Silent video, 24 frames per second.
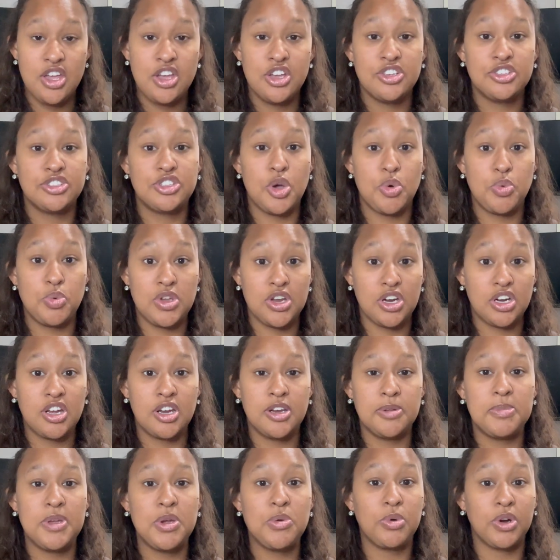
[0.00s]
So we are going
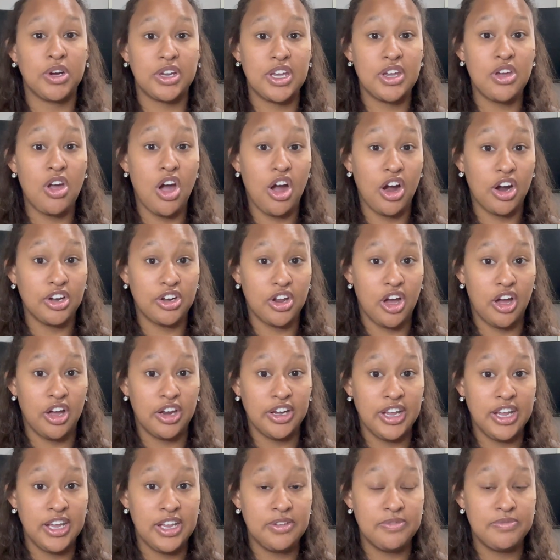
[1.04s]
to be working hard on
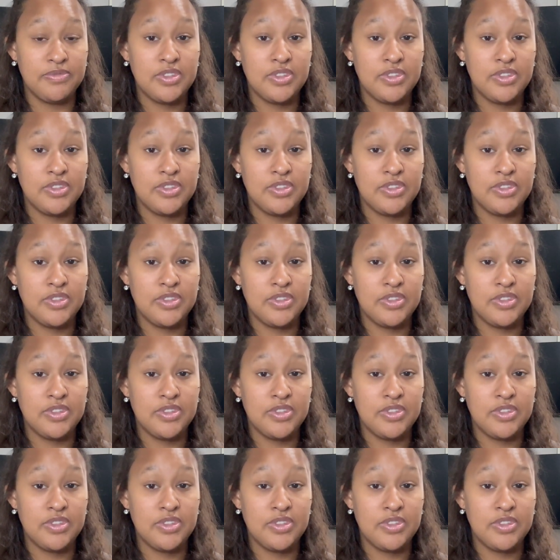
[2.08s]
it.